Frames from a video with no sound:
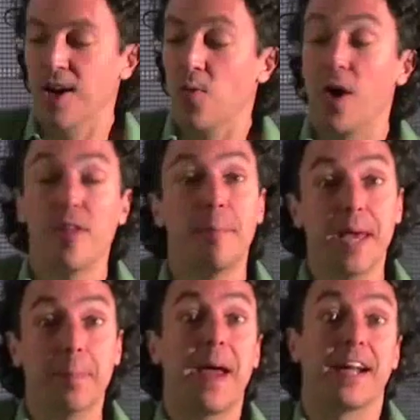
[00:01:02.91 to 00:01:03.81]
Well, the
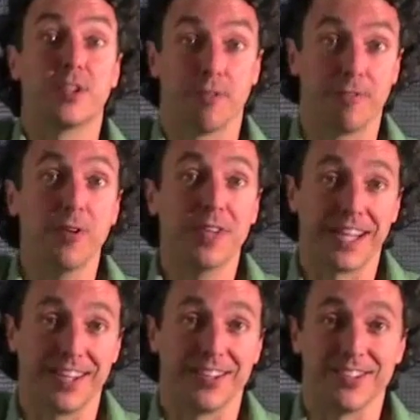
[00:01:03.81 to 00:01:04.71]
big bats are fruit
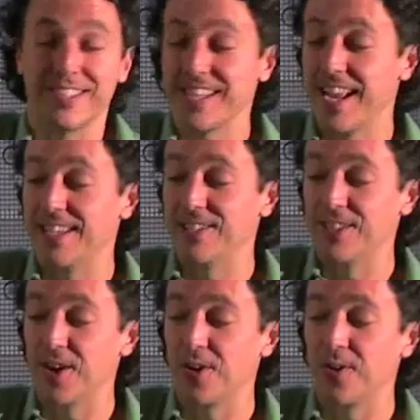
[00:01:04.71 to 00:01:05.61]
eaters, and
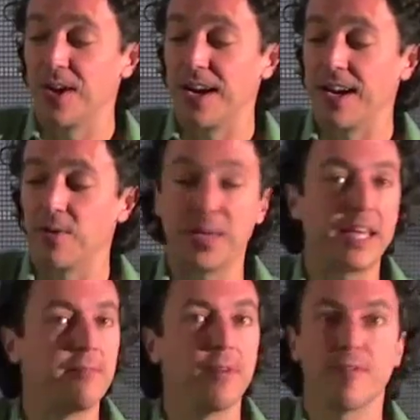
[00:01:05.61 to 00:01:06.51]
so we
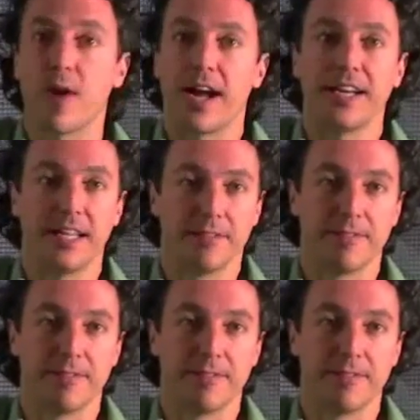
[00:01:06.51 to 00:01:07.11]
give them a variety of